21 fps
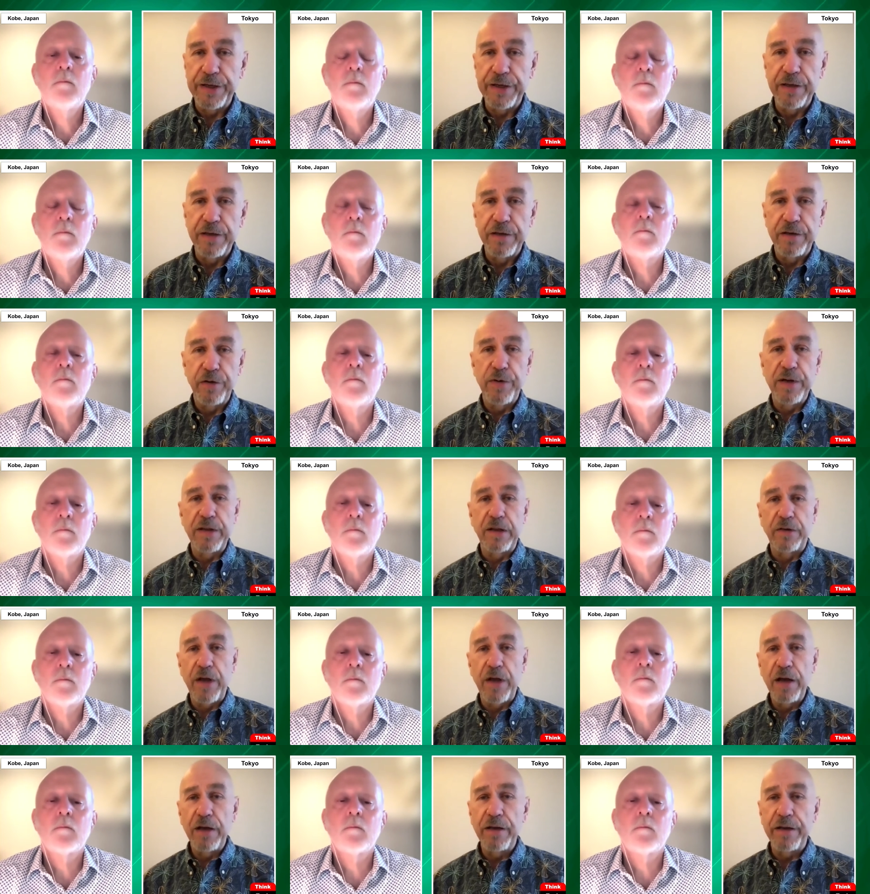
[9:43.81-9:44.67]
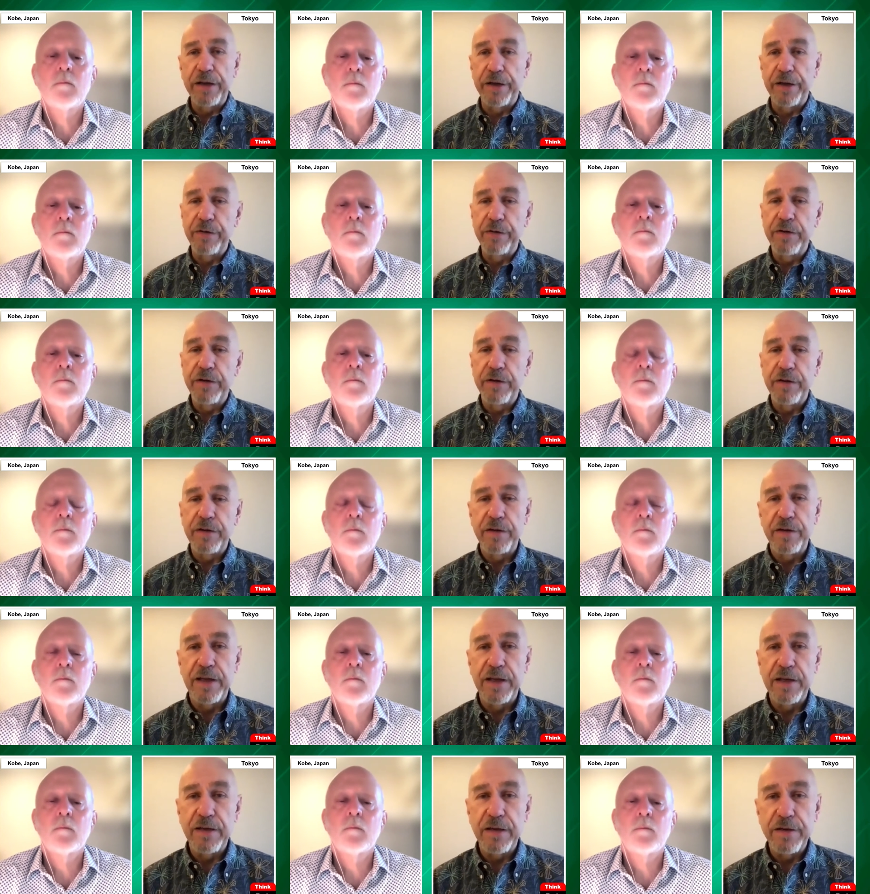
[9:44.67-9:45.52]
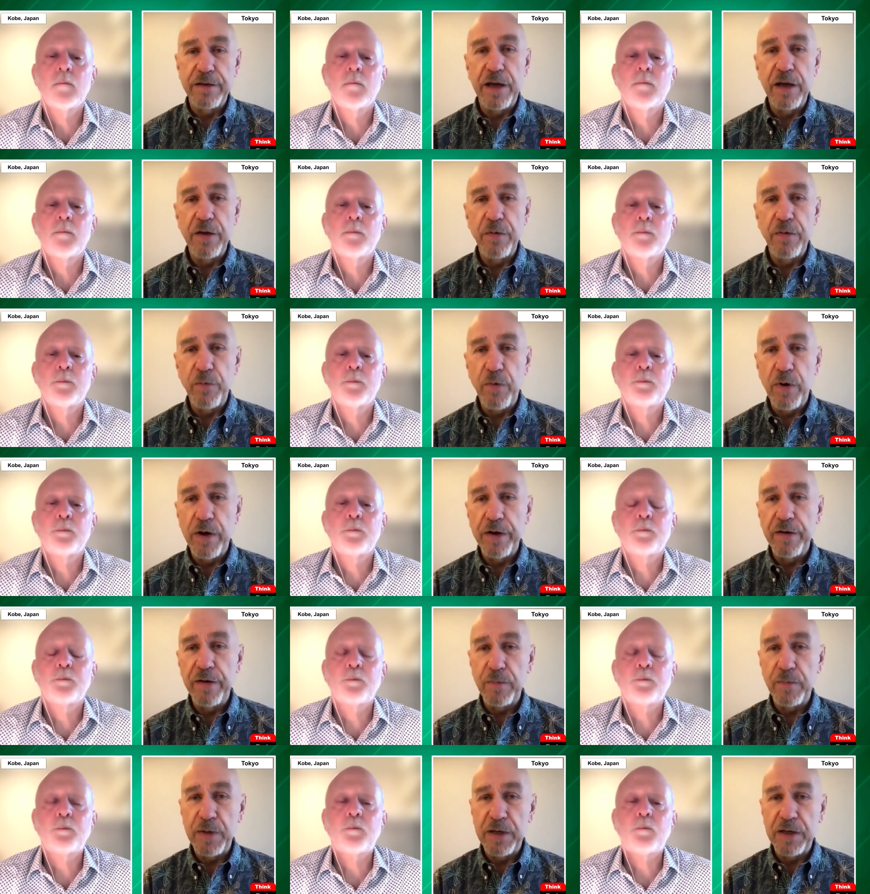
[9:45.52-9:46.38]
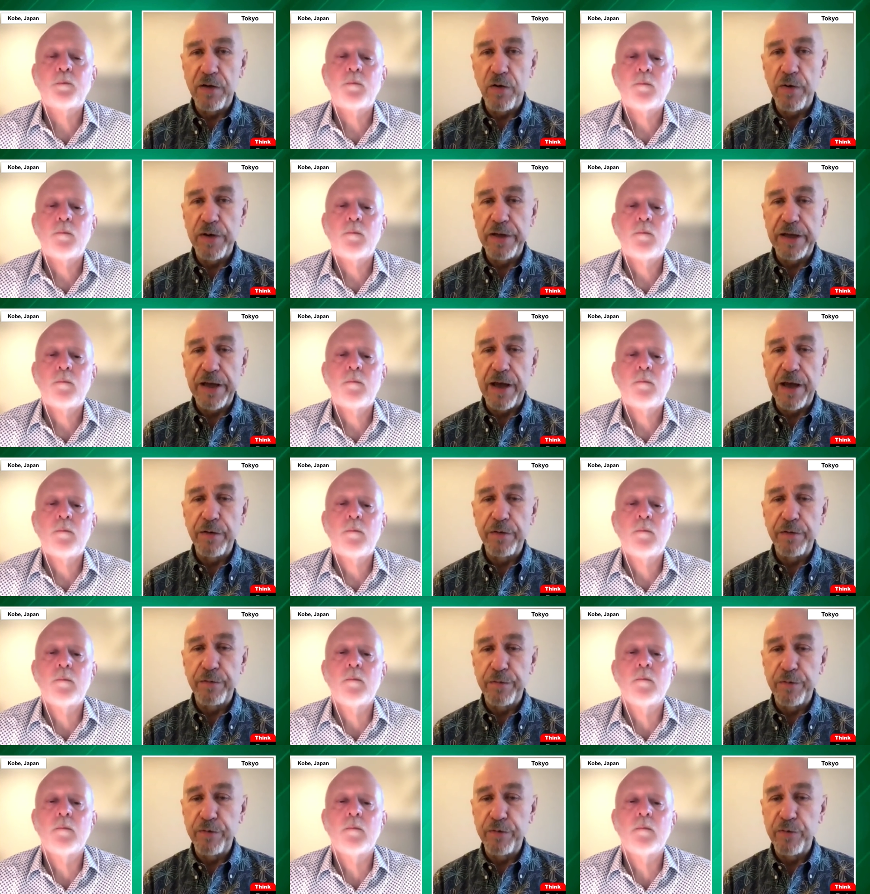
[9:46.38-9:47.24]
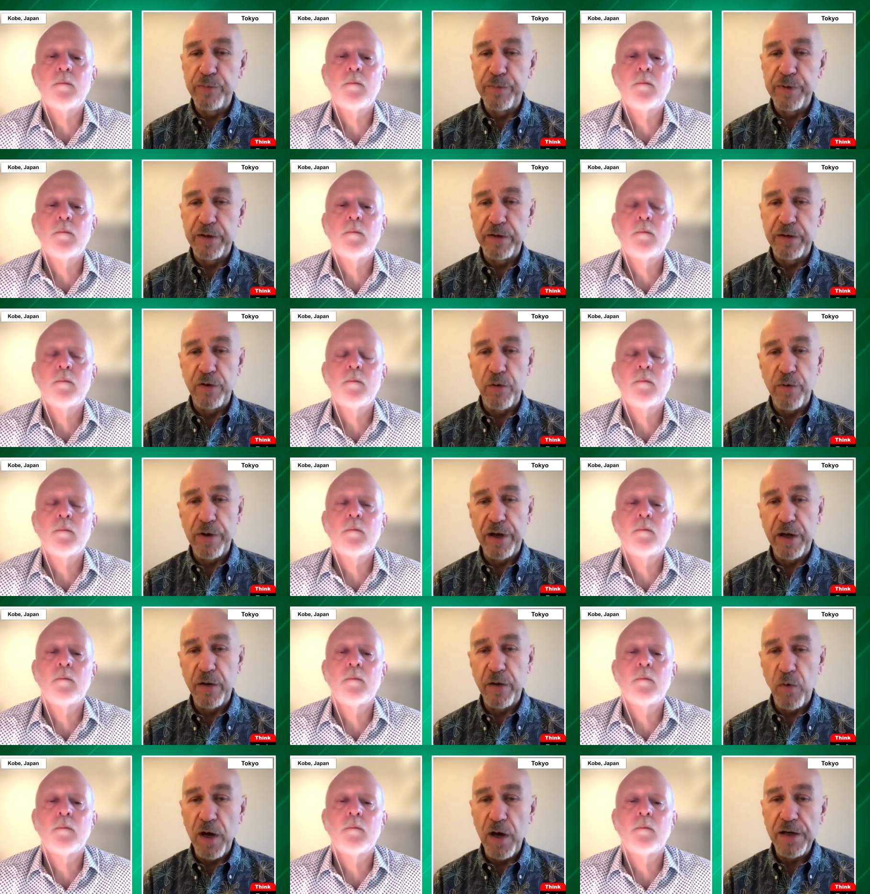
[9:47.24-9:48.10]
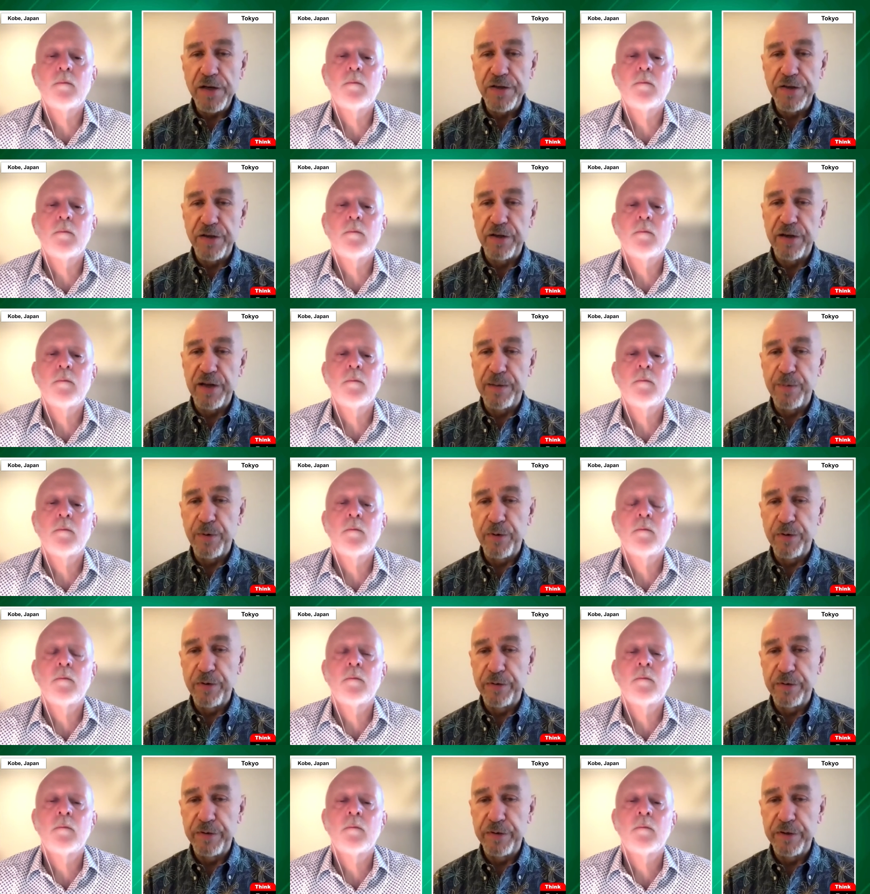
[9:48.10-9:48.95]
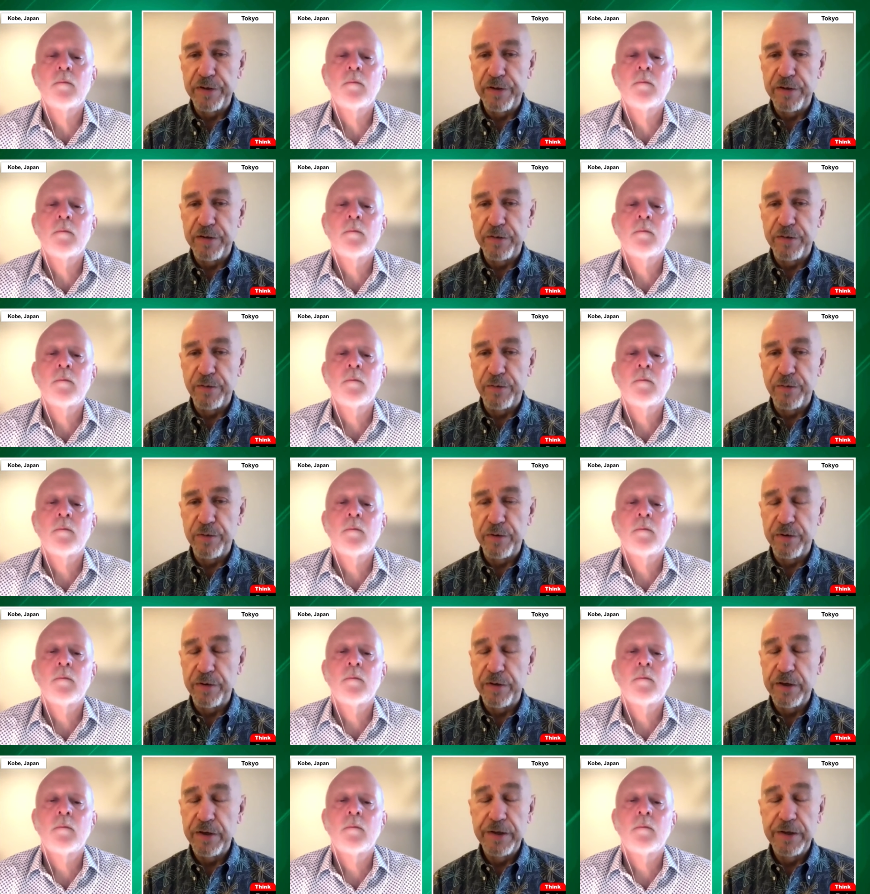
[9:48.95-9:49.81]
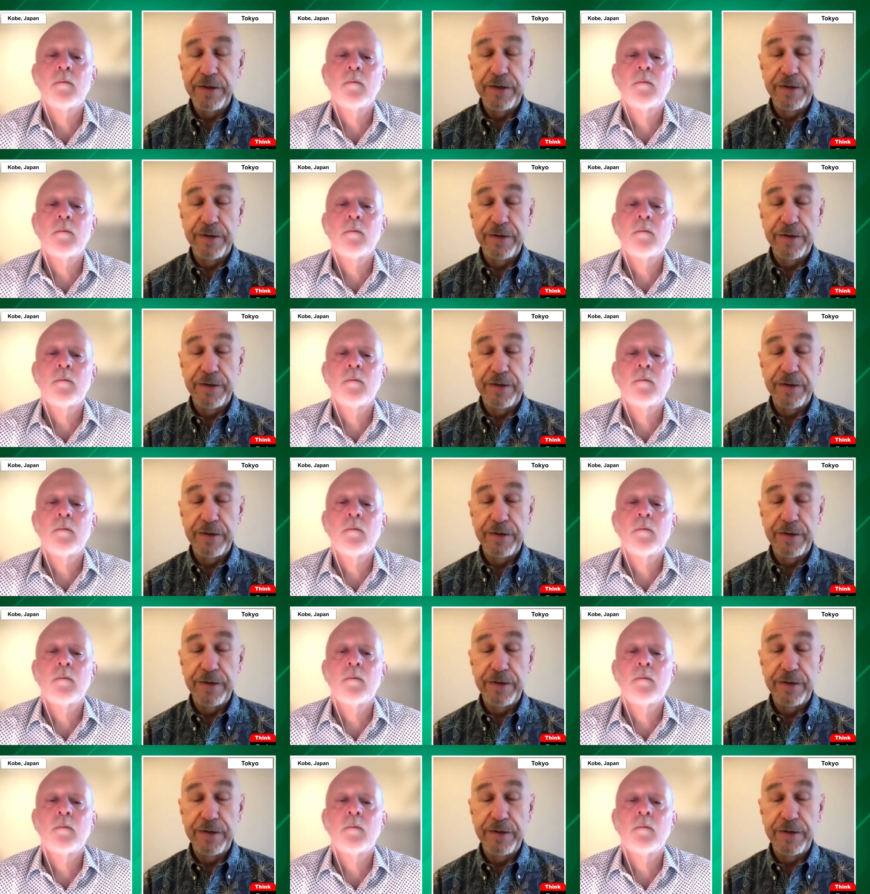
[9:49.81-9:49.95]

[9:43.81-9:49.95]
Speaker 1: And during the lockdown, they did not want to be going out of the room and going on walks in the neighborhood or